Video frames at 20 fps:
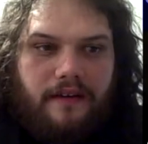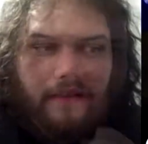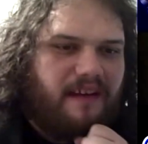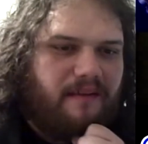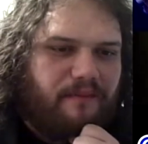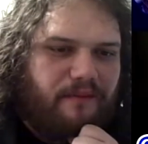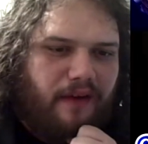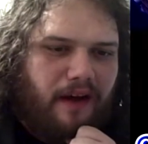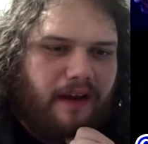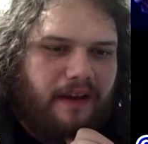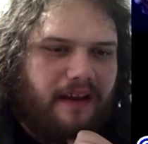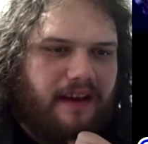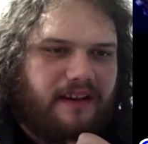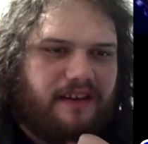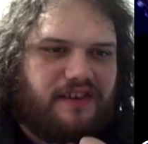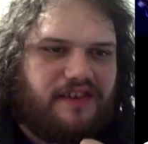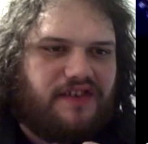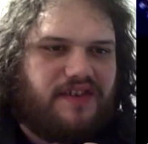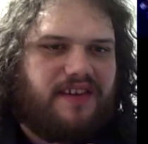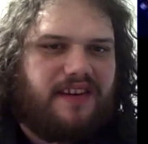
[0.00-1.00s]
It fucking
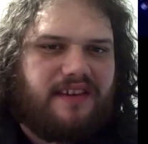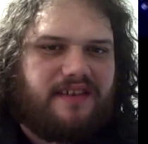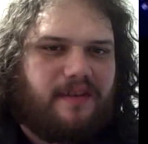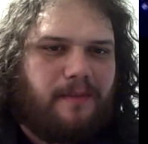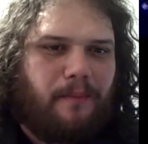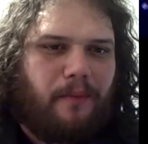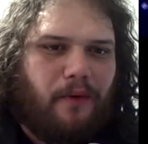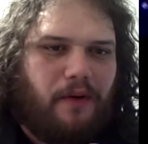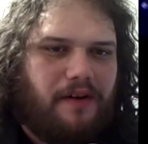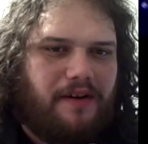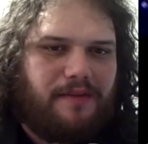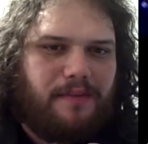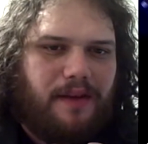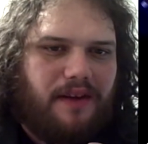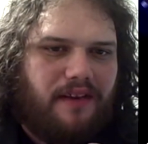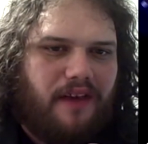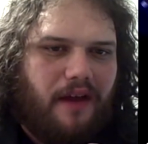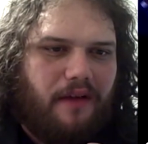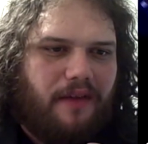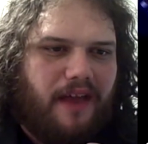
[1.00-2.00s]
just disappoints
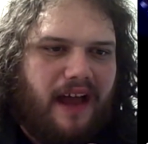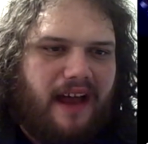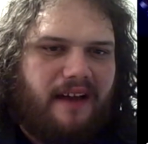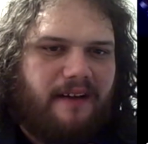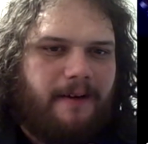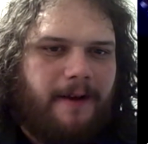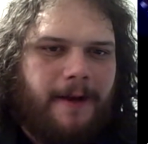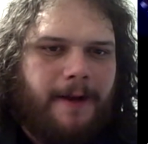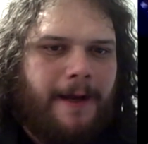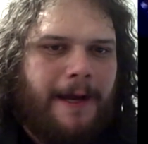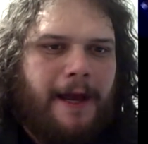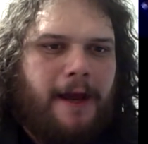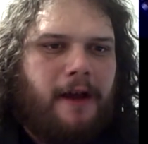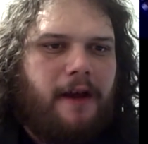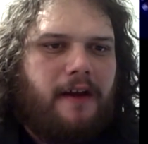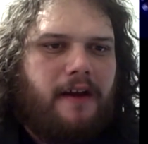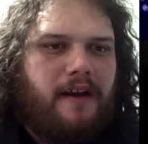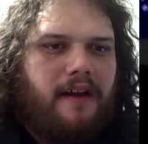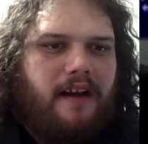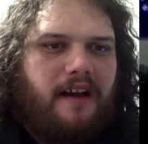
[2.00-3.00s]
me, though, that,
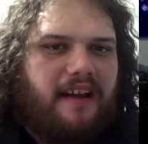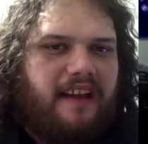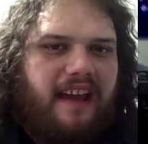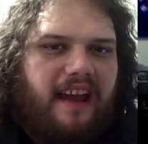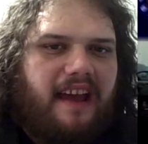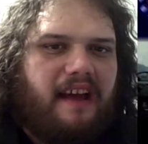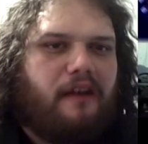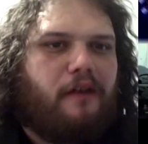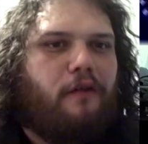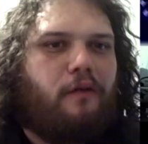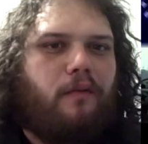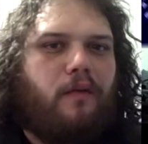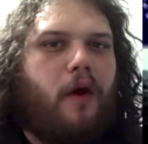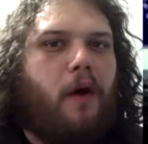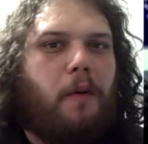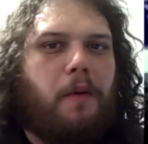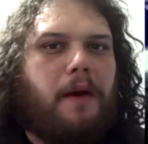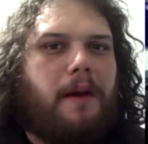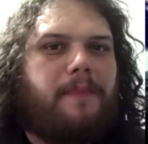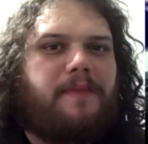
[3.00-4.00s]
again,
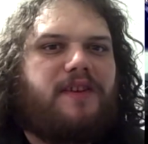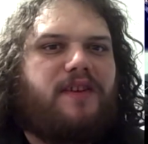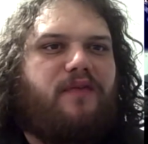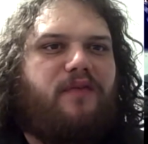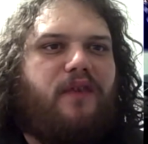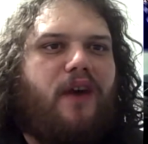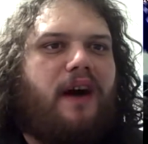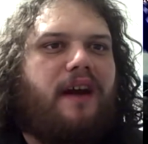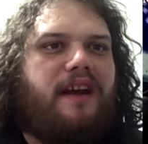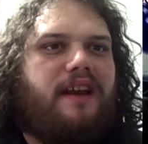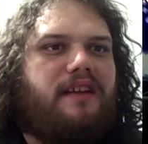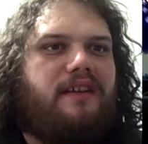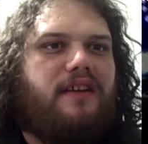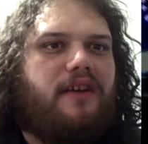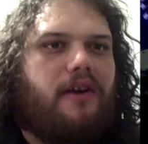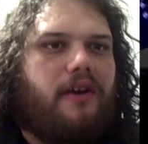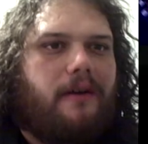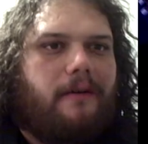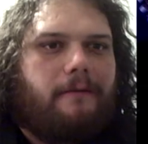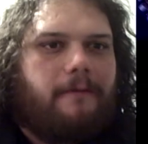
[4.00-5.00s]
grown-ups fucking
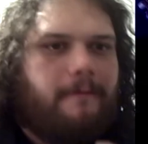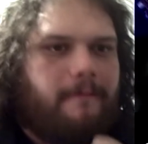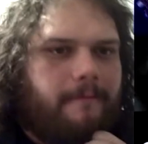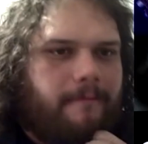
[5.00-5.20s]
too.